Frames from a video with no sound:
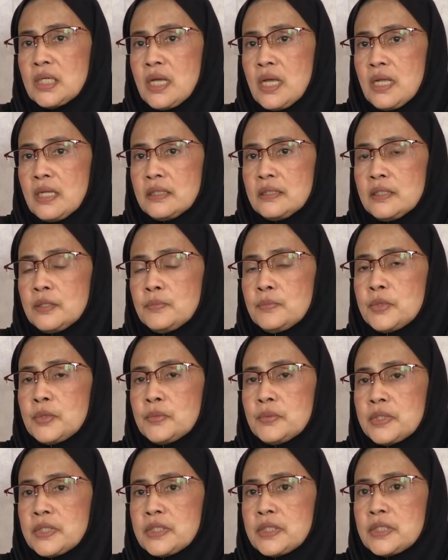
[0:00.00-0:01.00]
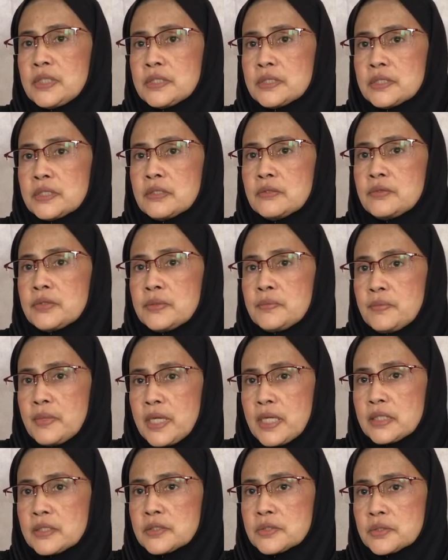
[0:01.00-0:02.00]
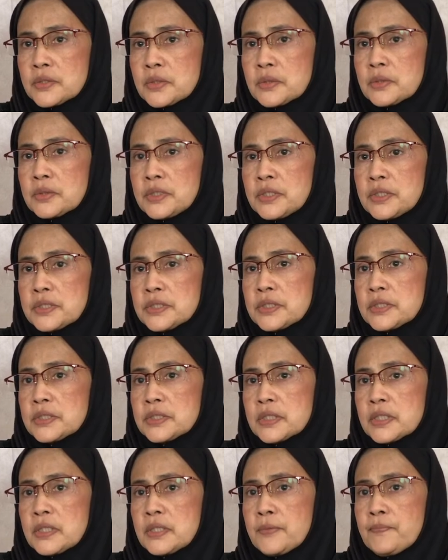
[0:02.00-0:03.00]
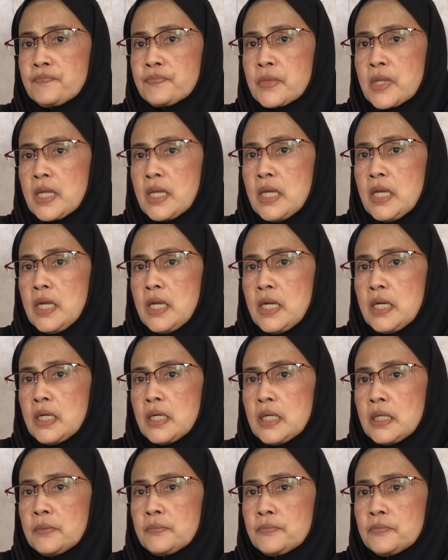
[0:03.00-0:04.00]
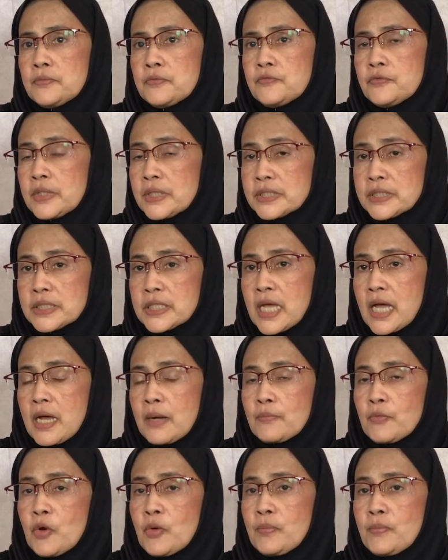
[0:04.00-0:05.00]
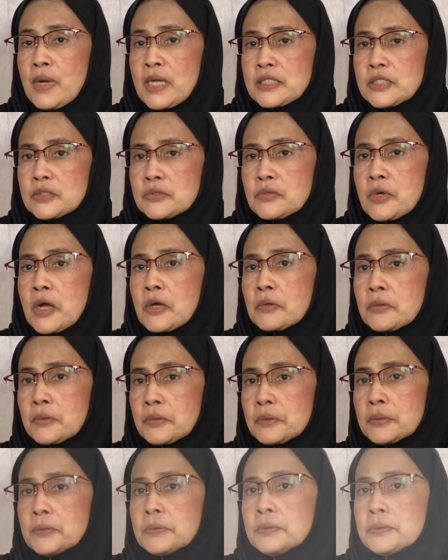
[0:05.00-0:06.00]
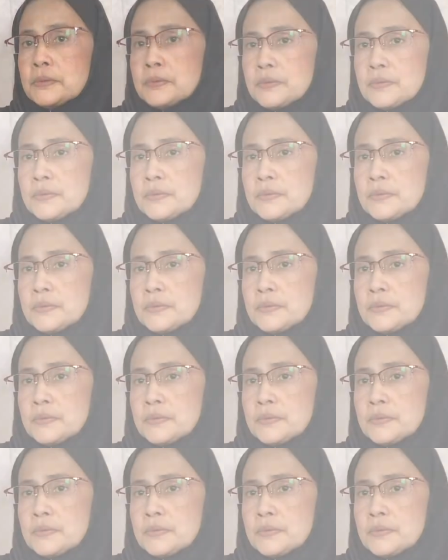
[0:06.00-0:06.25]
and impunity still remains. So this is a um, um, first time of my struggle.